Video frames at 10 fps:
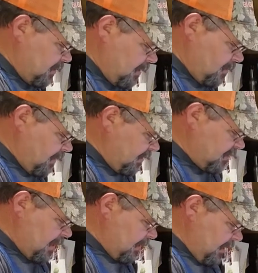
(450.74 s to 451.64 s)
gonna be
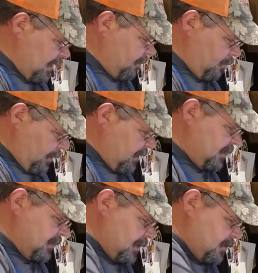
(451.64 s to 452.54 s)
exactly like
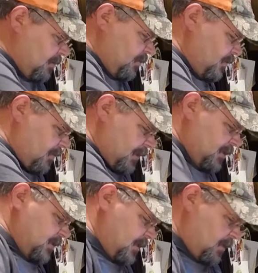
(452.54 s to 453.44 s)
bread dough. I mean,
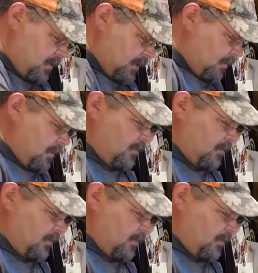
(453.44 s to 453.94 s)
it's not, you ain't gonna be able to